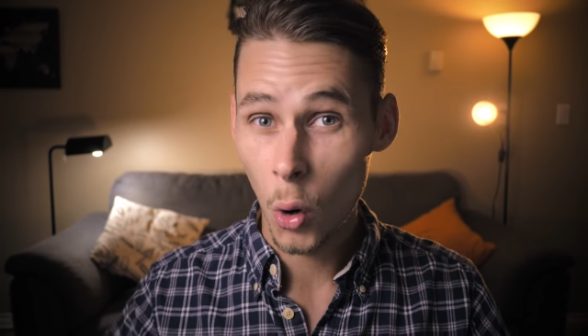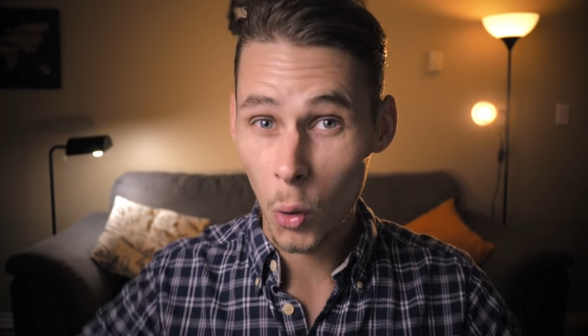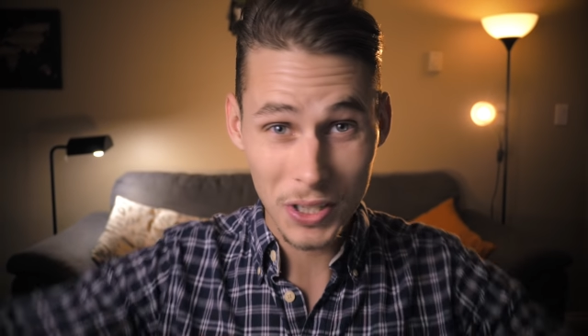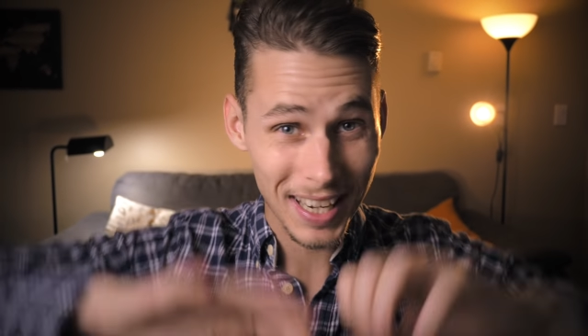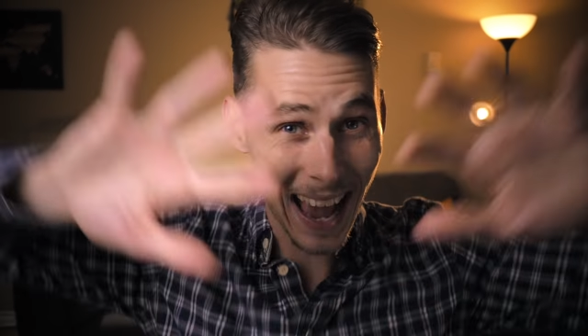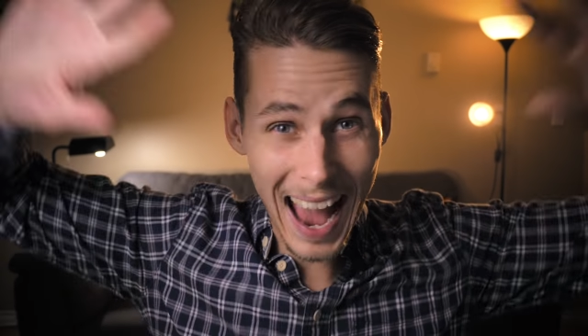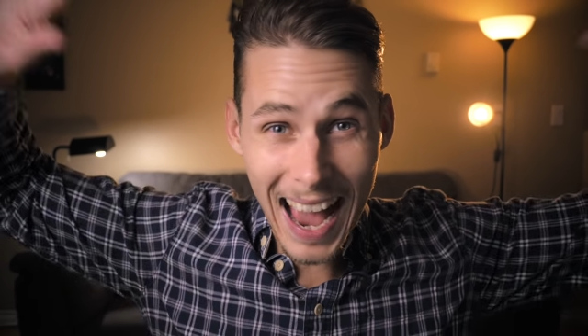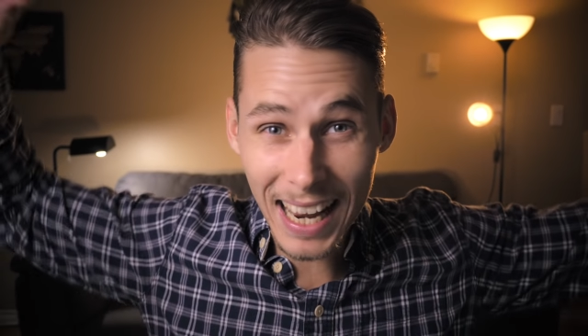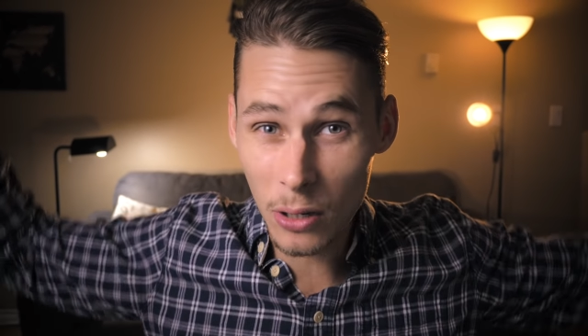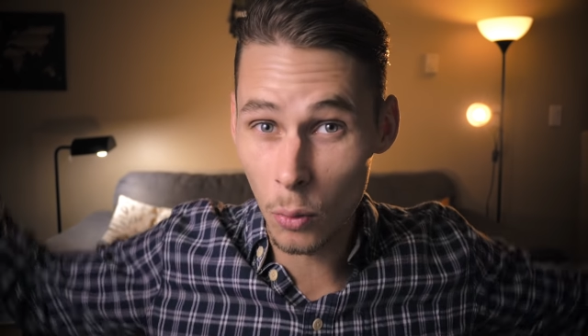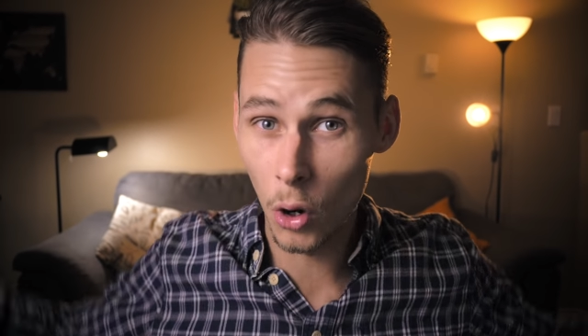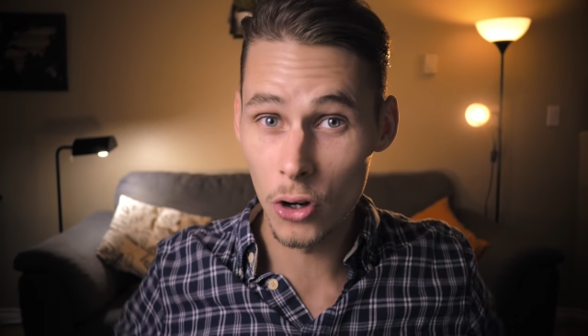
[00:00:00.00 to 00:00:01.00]
or to
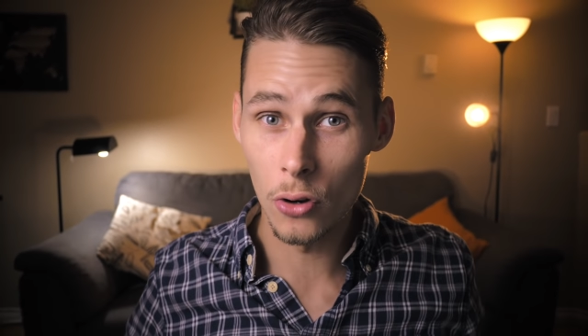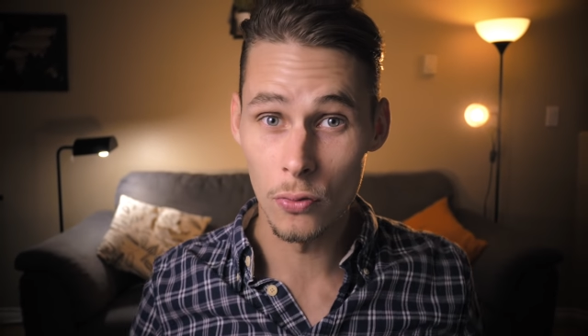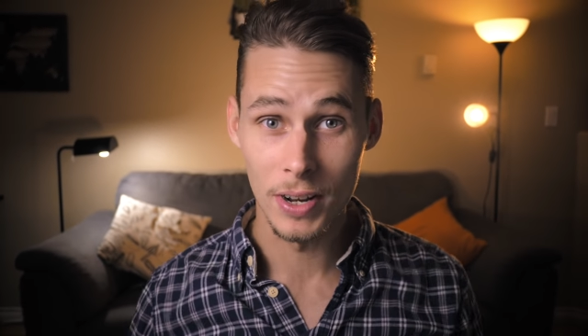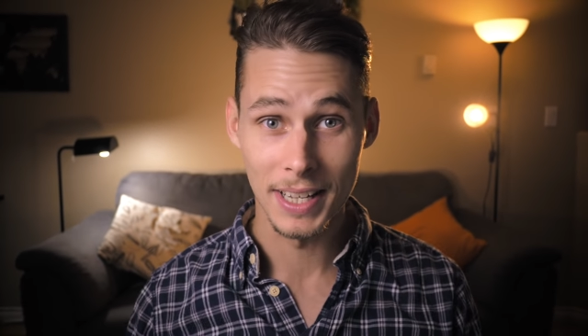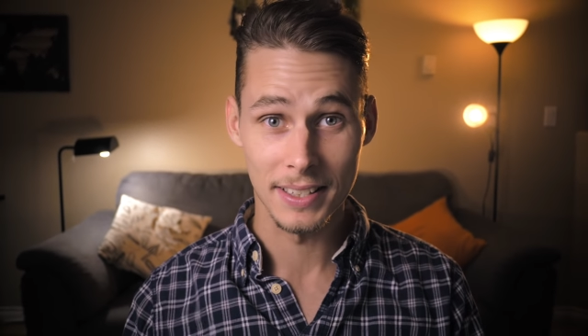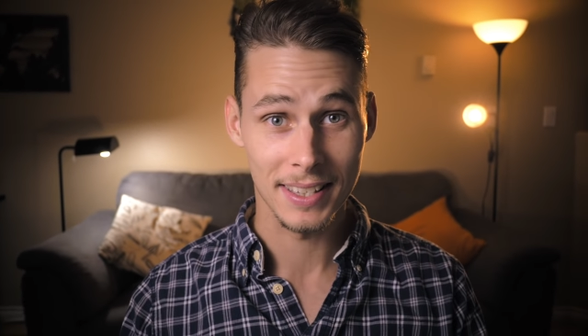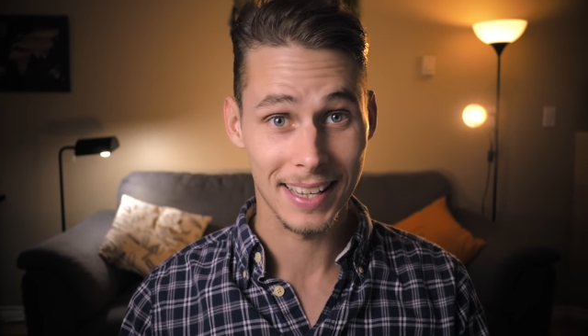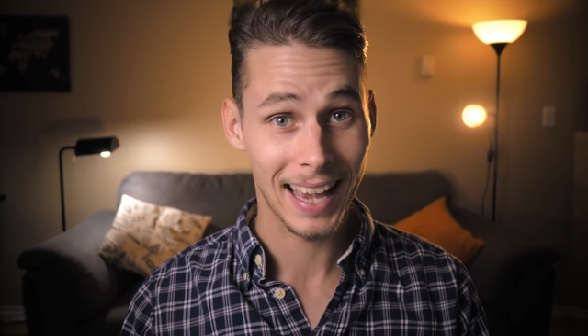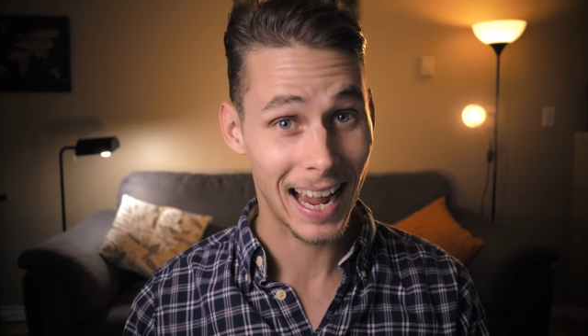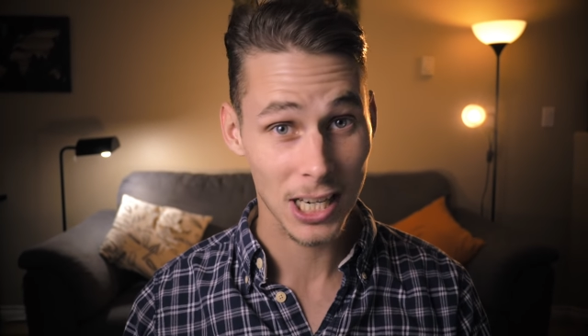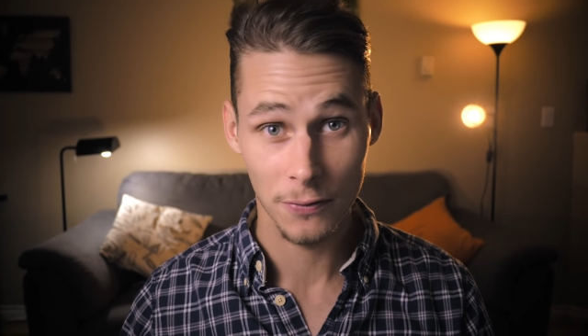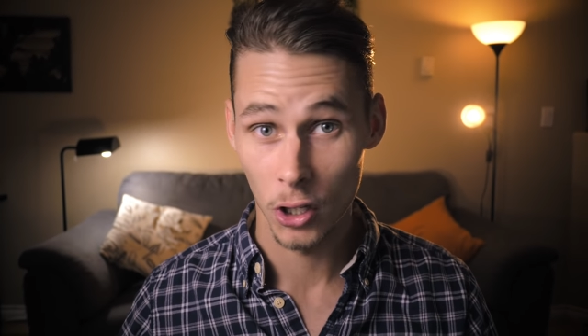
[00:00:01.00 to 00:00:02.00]
anyone who reads the
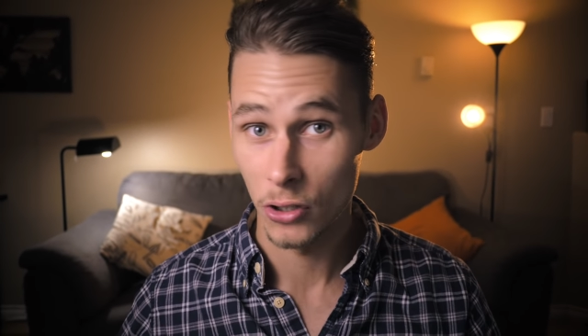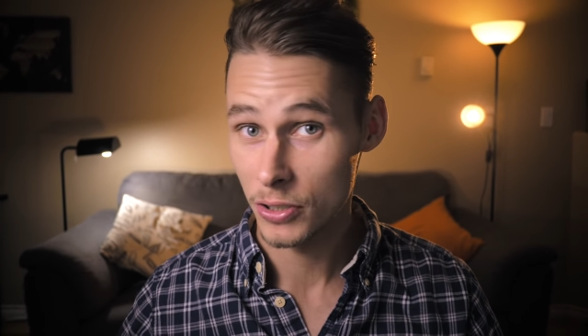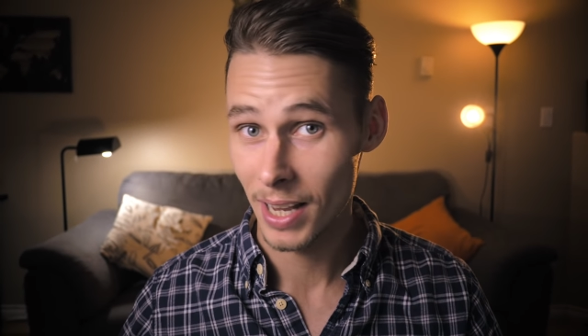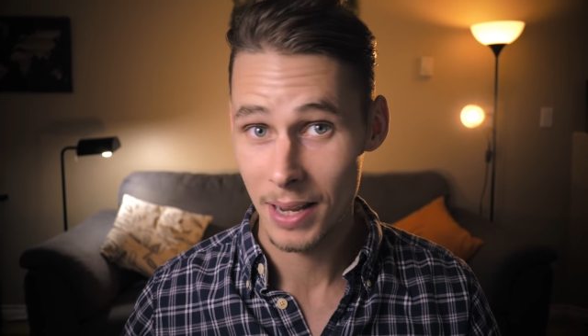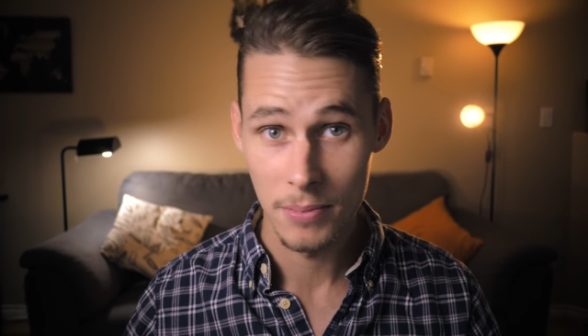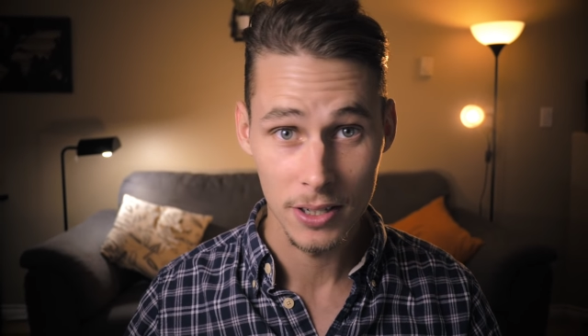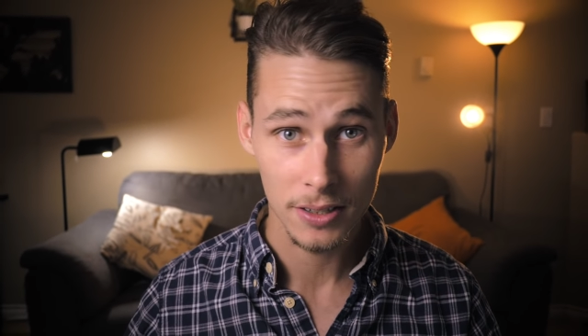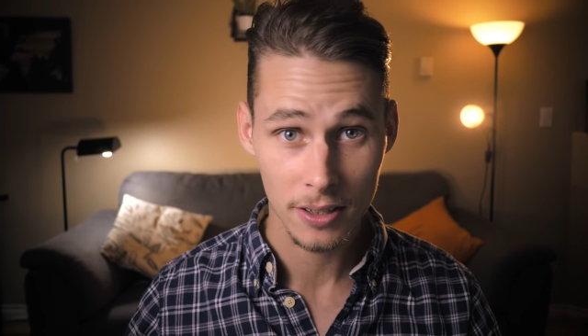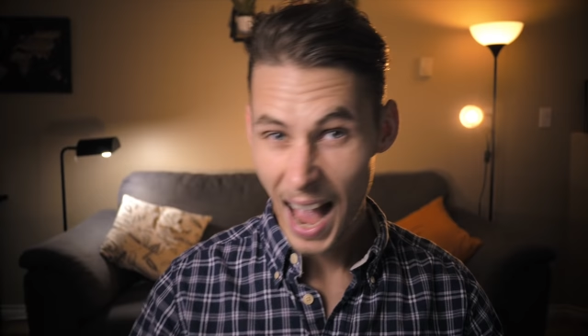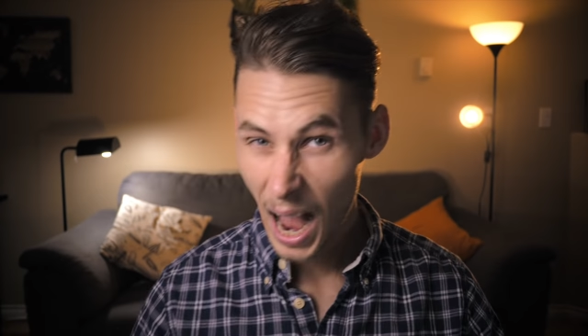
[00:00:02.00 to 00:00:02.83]
cash flow statement.